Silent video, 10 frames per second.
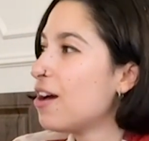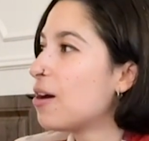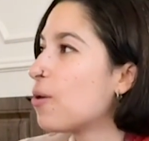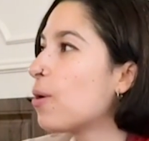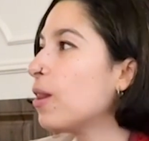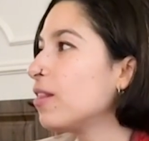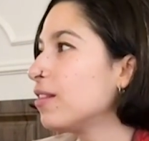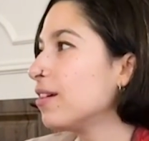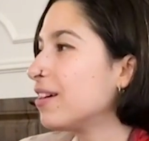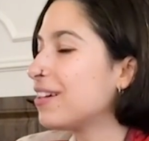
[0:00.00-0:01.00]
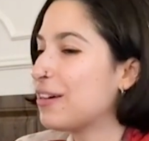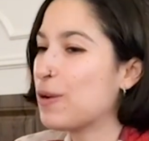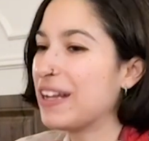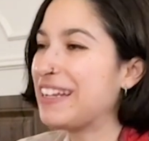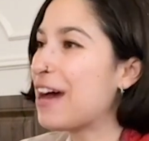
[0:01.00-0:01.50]

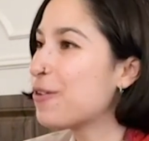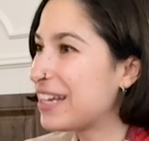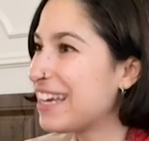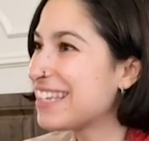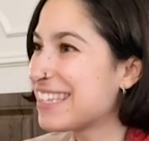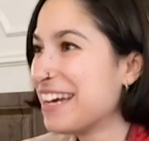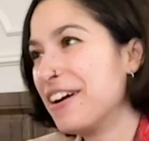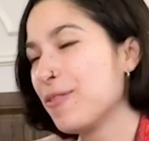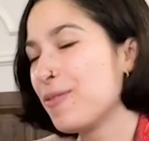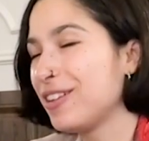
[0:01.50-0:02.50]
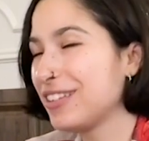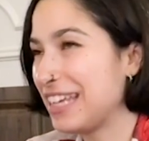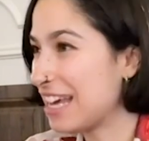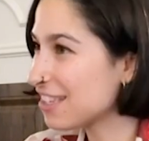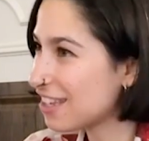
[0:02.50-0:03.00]
Well, nowadays,
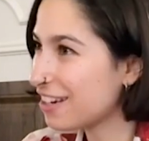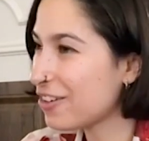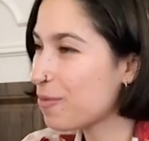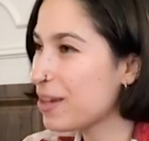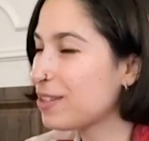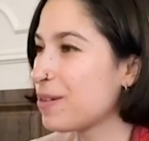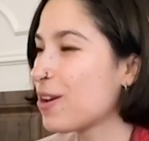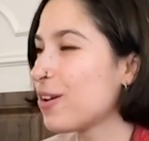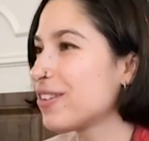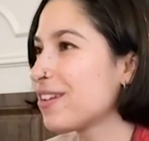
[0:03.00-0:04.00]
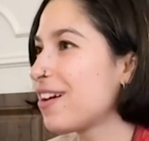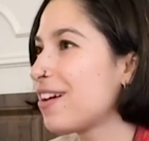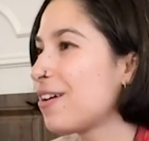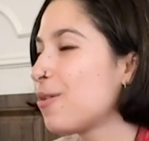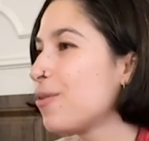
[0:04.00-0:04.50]
yes, a little bit because
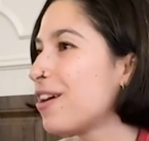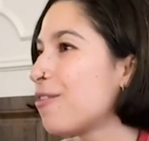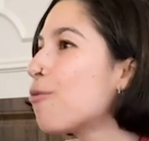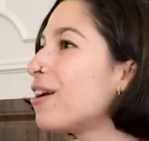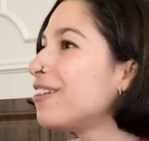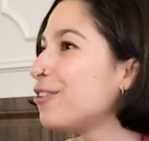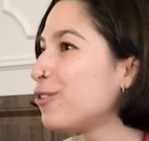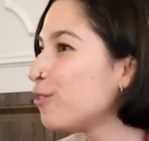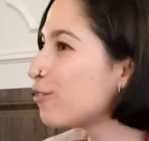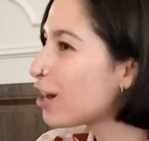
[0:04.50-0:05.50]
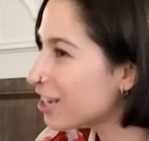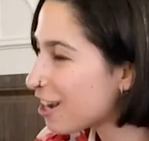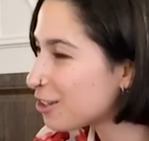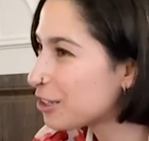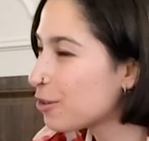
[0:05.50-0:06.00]
we are one unified
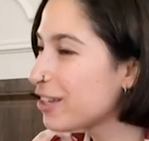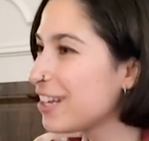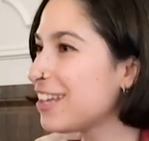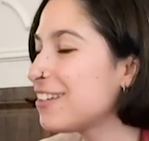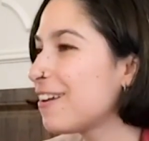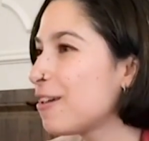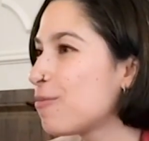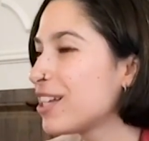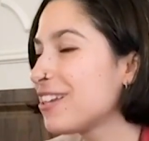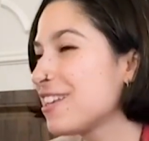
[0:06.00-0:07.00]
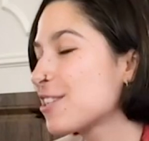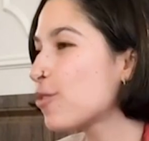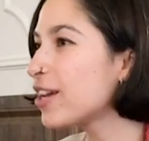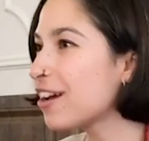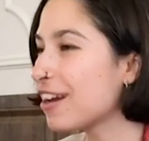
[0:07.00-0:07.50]
country with Italy, but
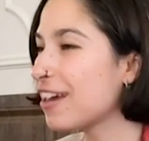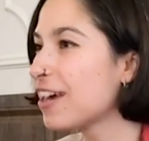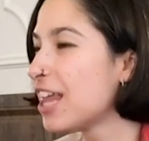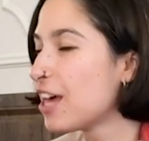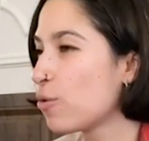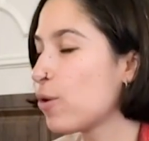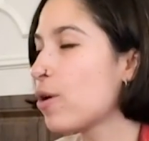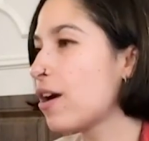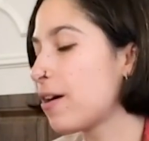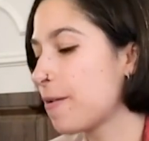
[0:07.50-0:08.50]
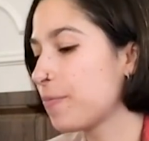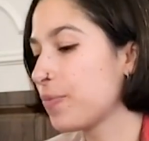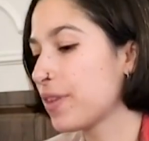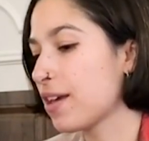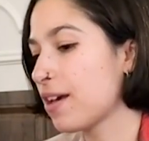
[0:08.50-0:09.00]
historically we were
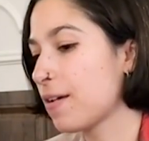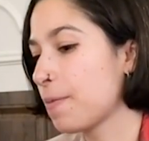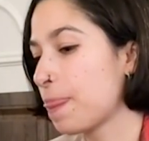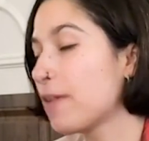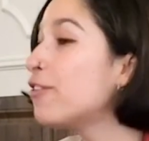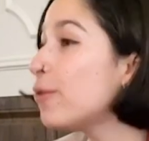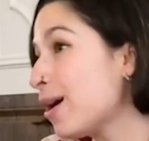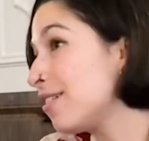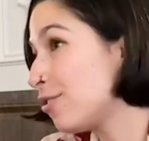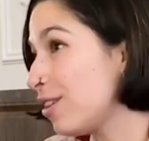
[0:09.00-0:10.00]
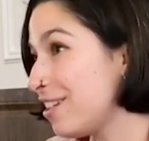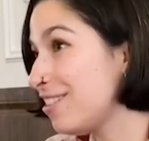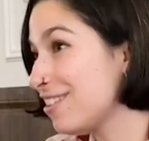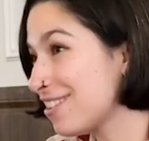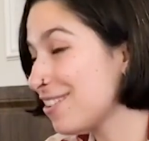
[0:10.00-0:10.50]
very
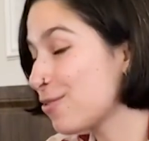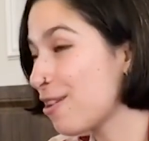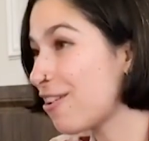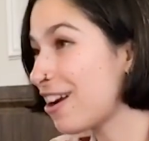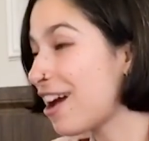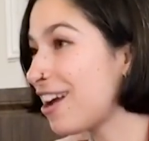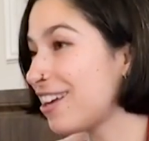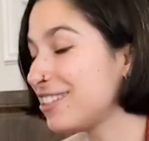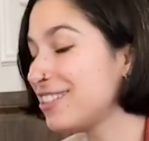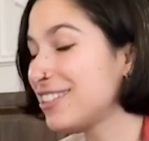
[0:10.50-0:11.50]
isolated since we are an island.